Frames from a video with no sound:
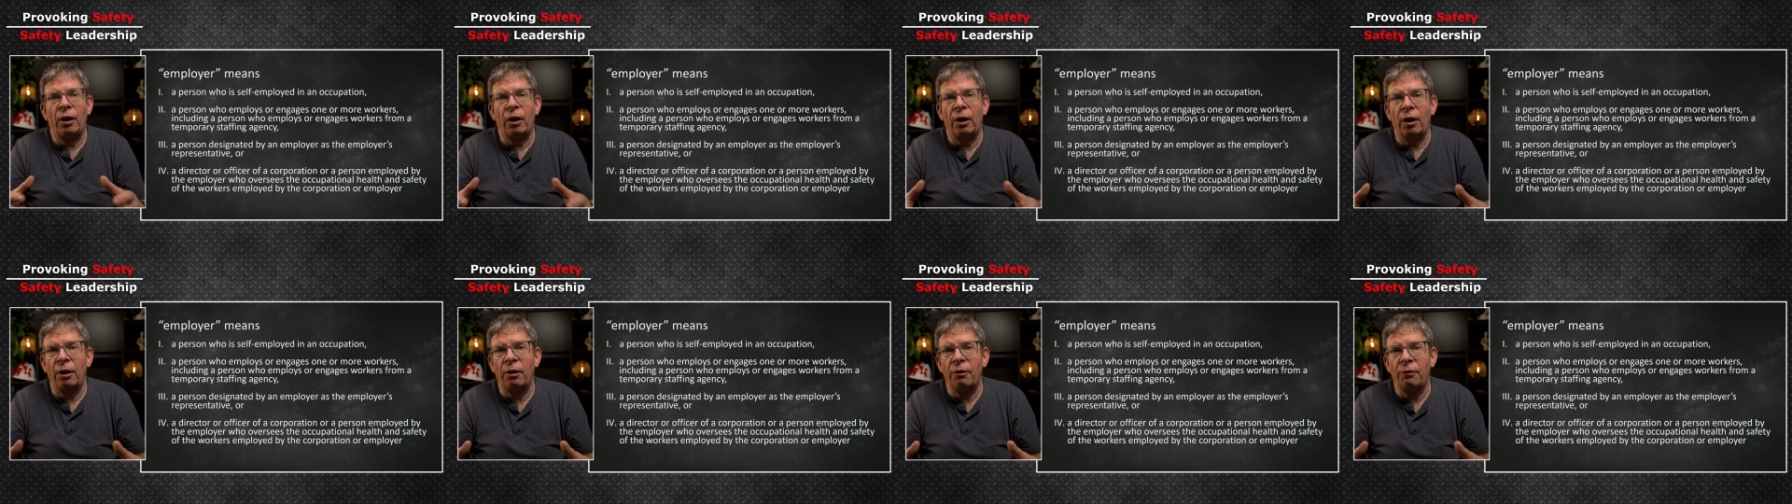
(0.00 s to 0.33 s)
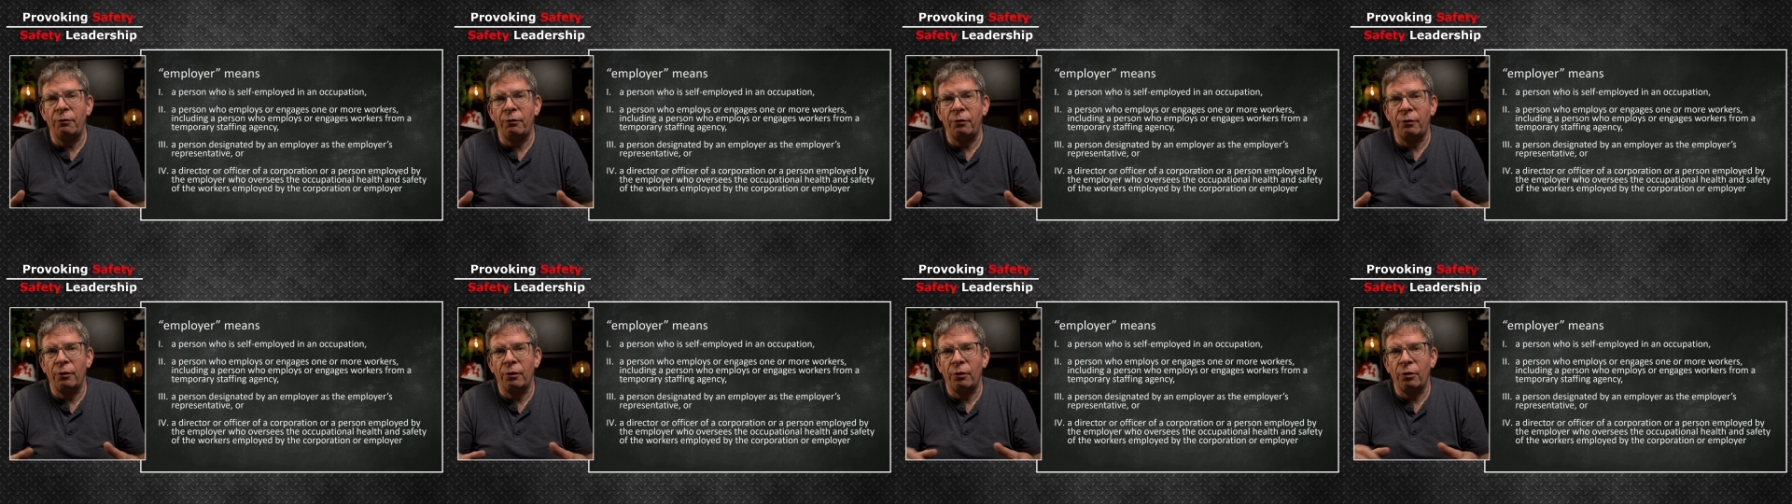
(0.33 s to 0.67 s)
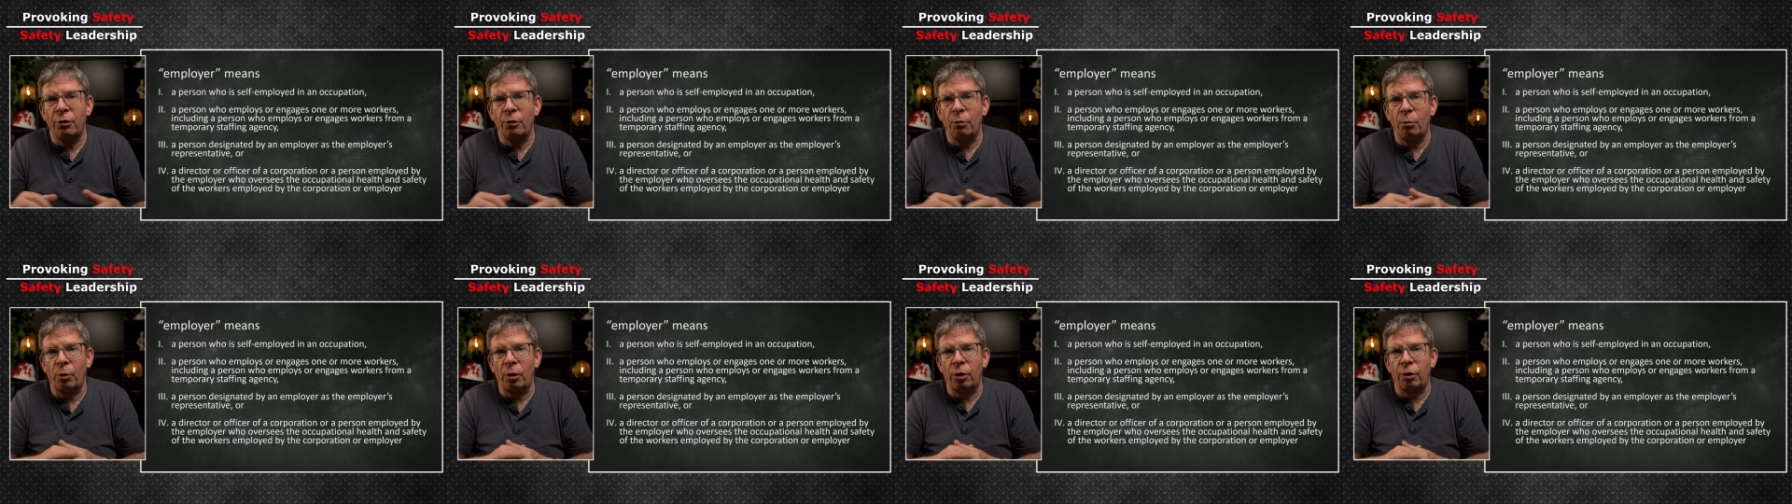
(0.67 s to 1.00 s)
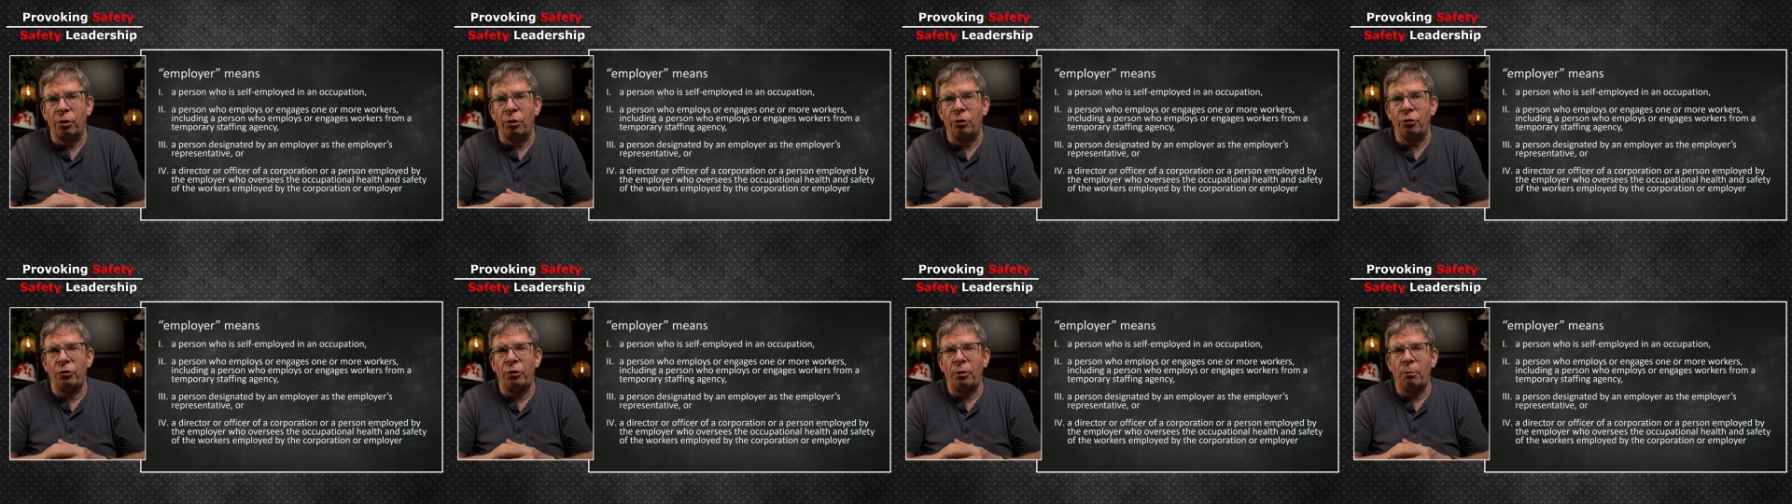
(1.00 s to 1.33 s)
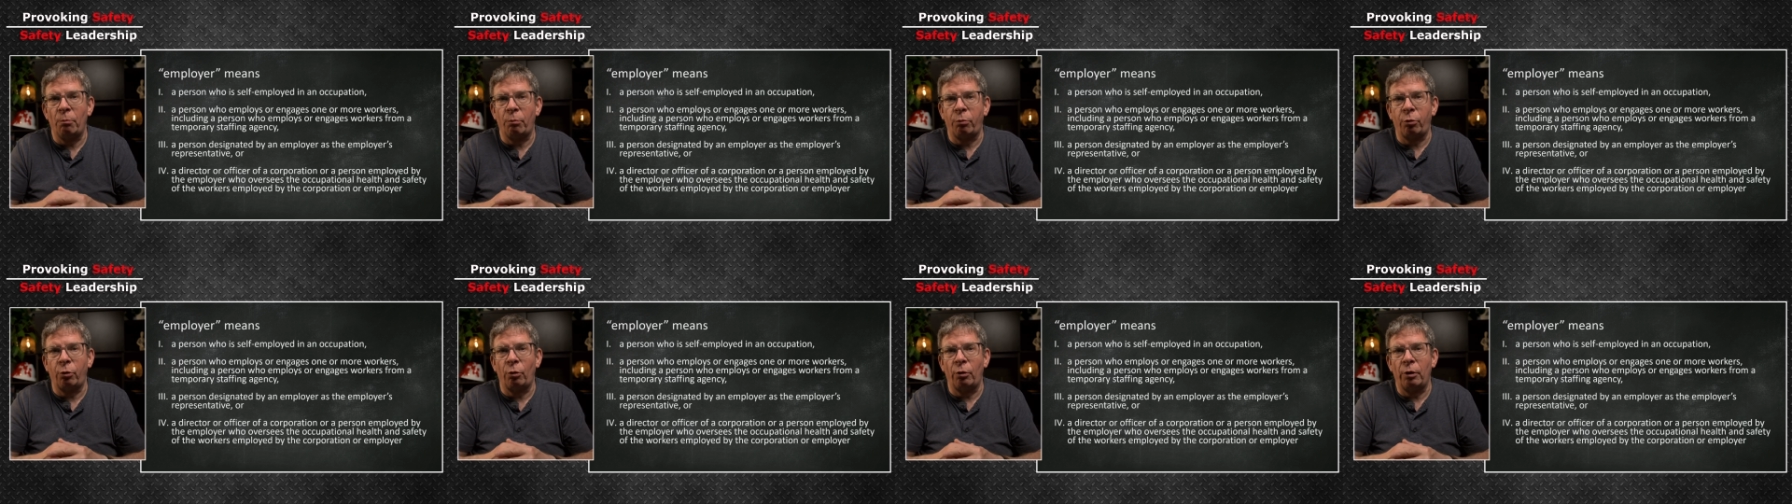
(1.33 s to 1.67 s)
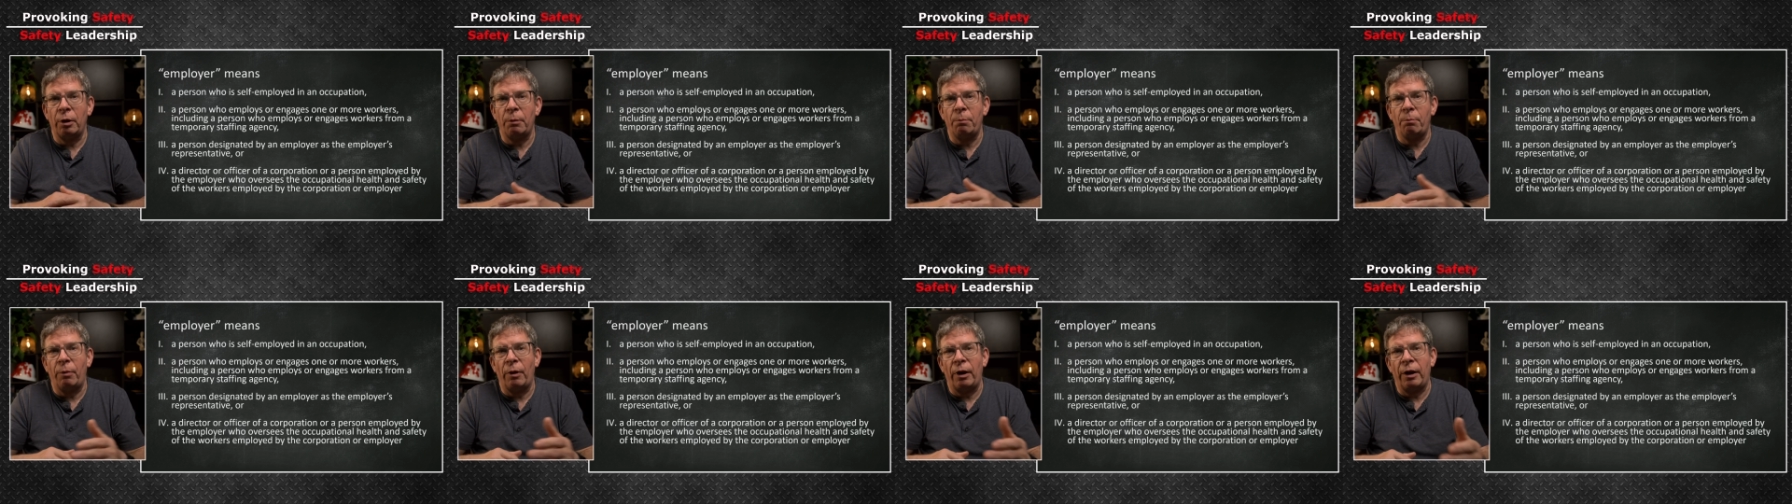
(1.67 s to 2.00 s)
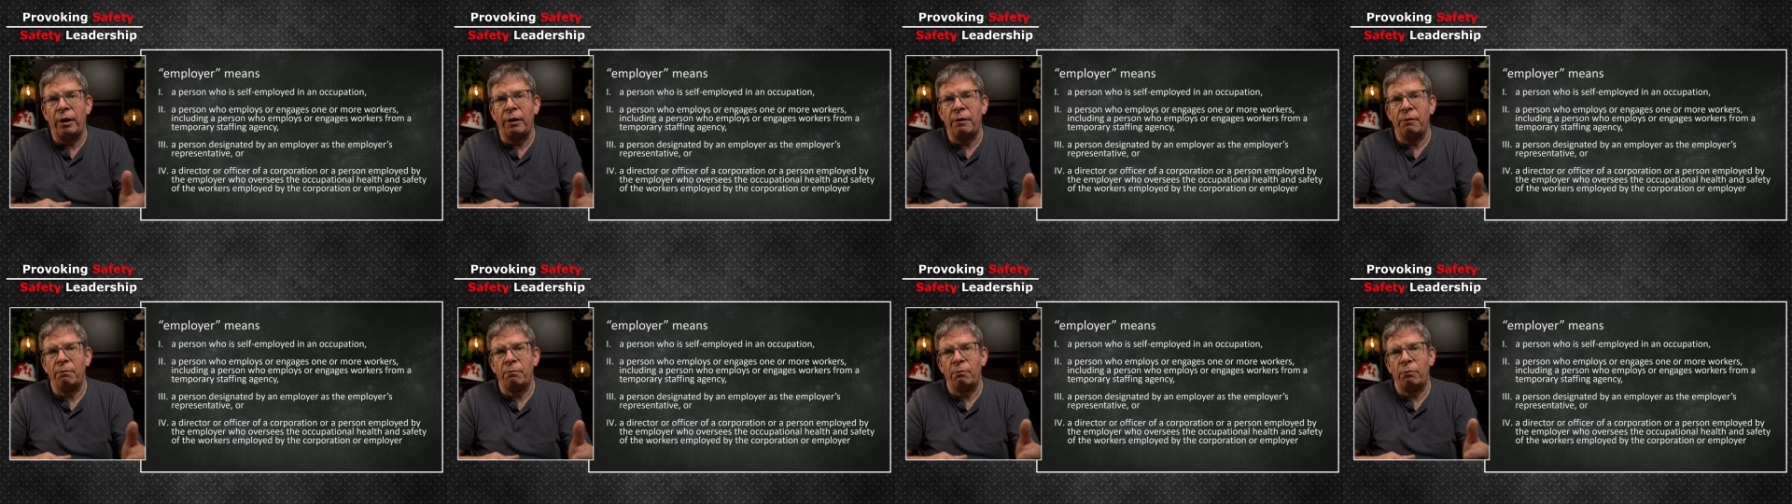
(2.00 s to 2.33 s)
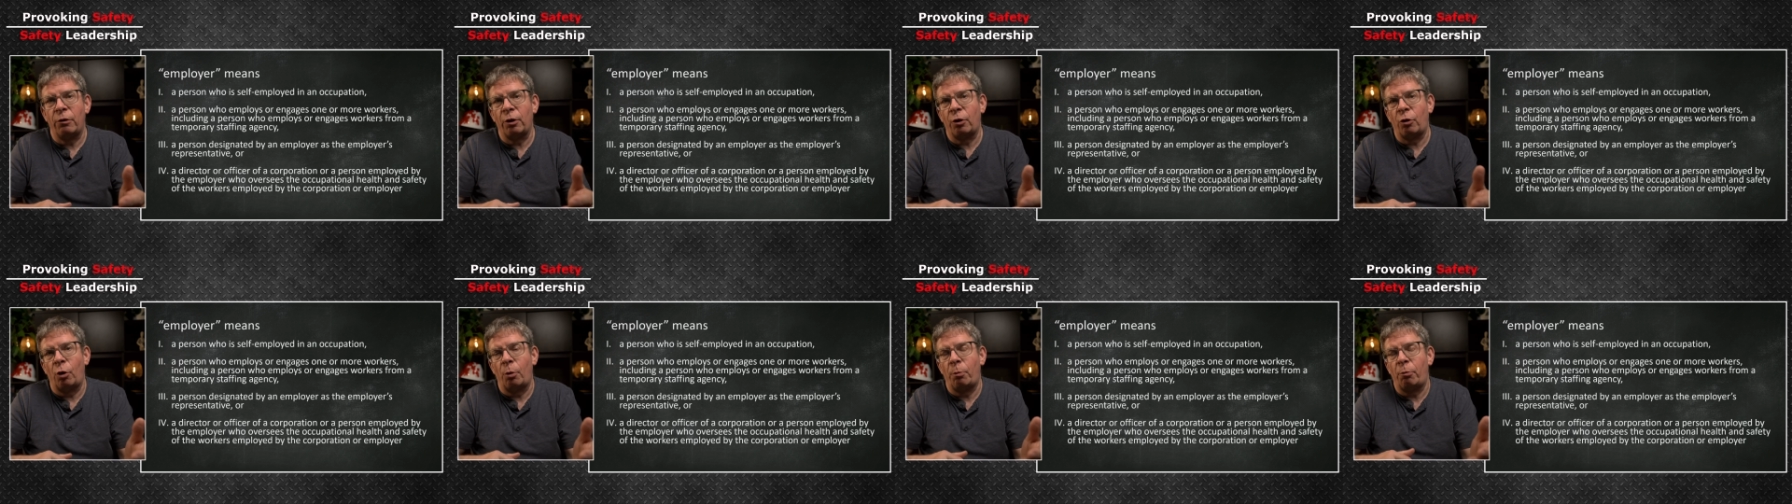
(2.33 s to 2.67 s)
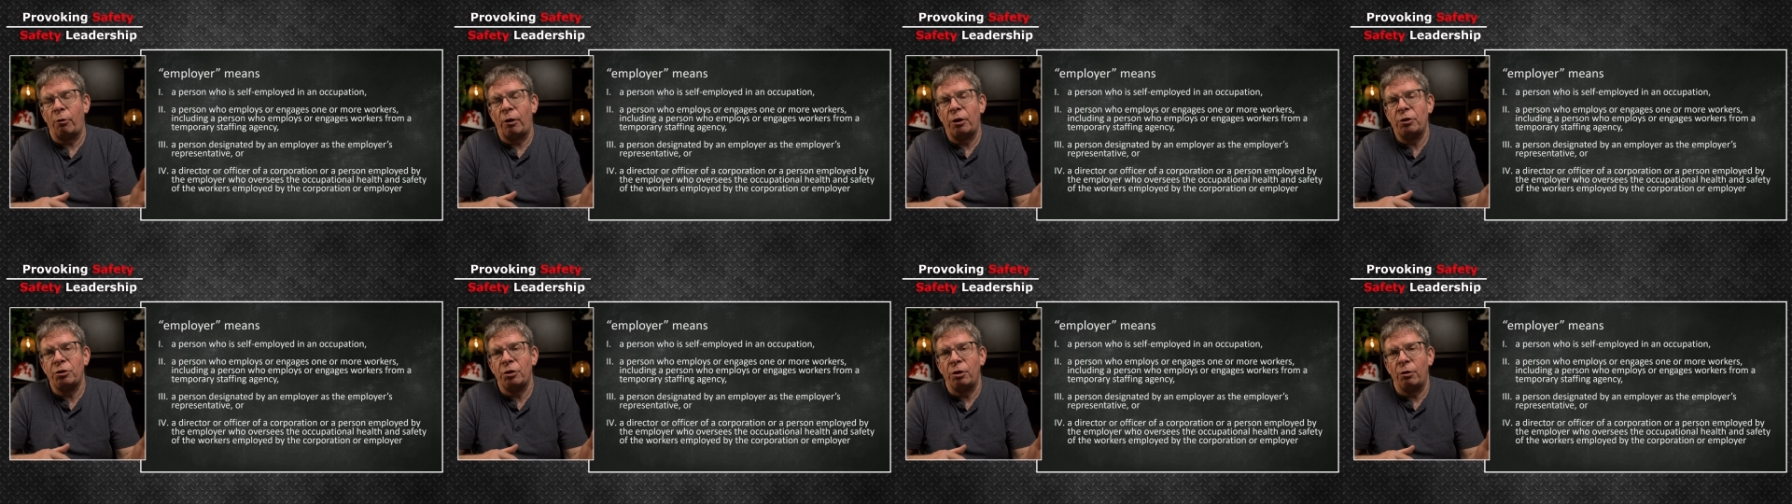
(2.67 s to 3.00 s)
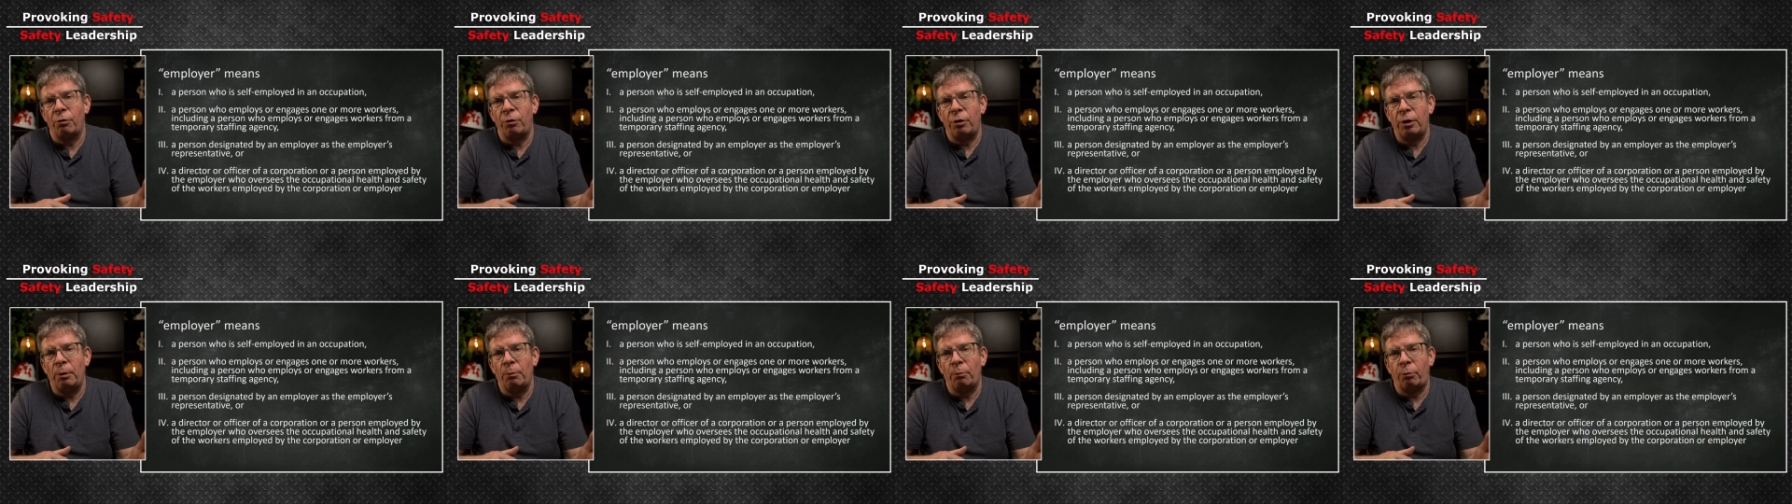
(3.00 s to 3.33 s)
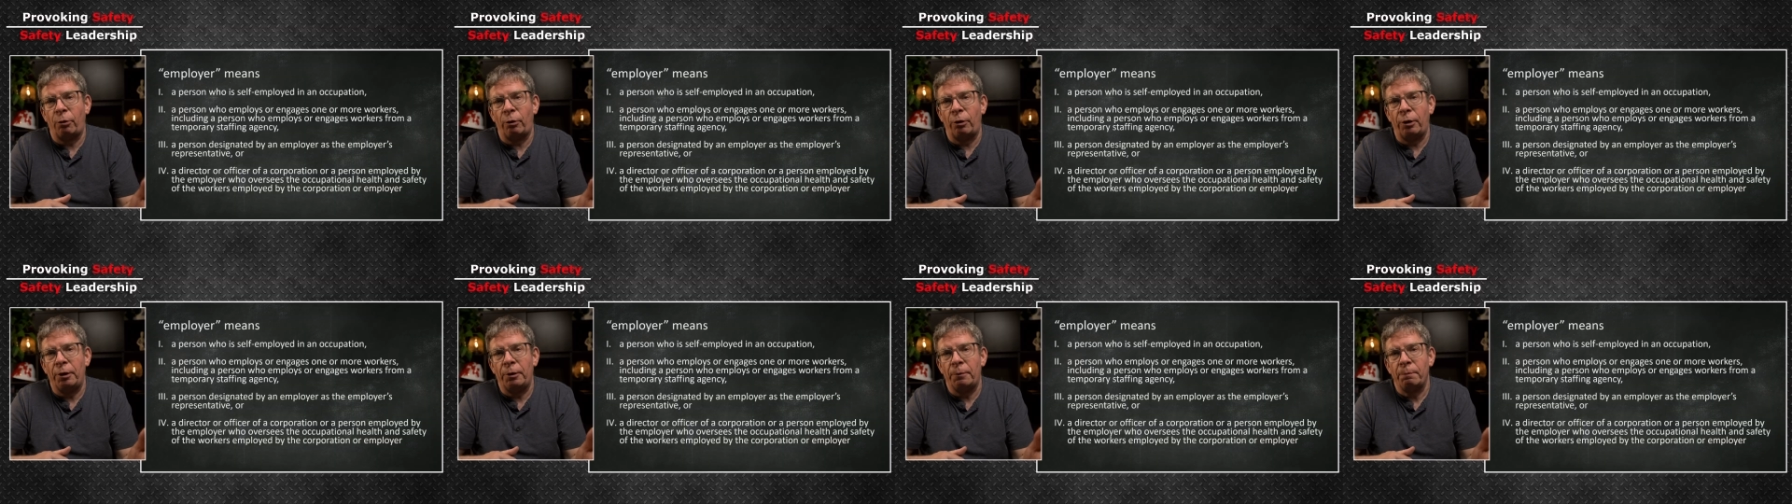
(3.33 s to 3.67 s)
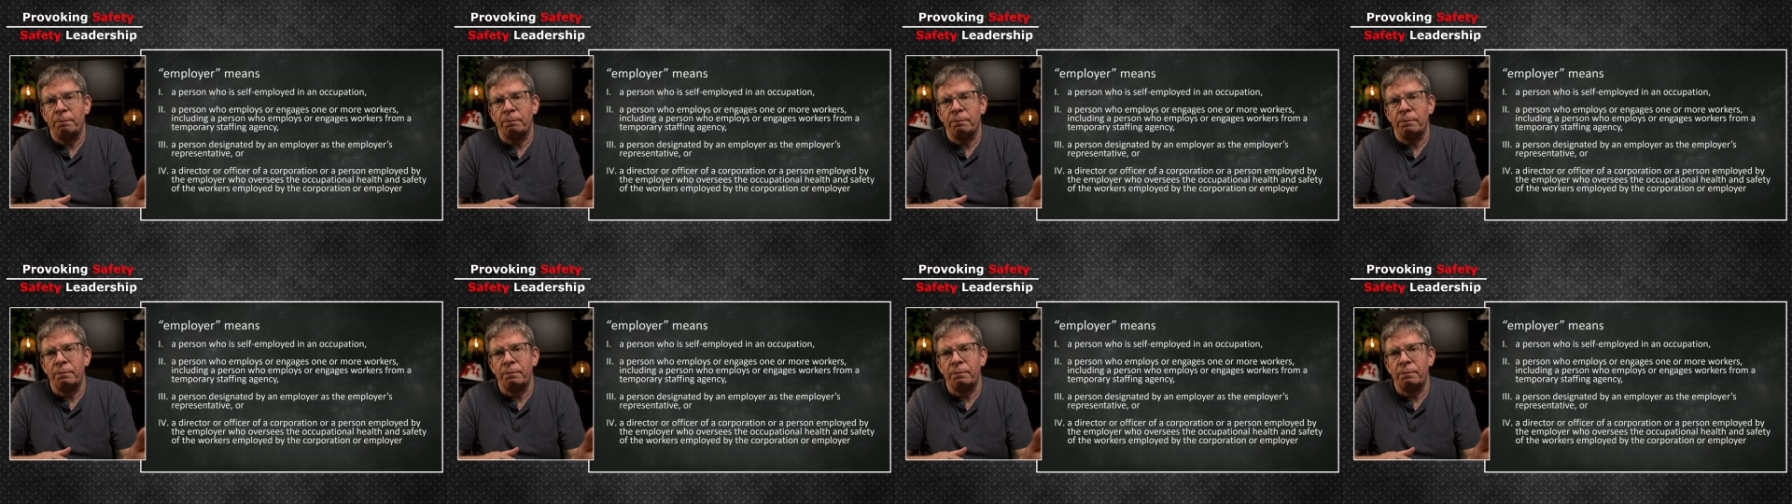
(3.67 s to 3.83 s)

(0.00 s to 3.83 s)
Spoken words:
of the workers employed by the corporation or the employer.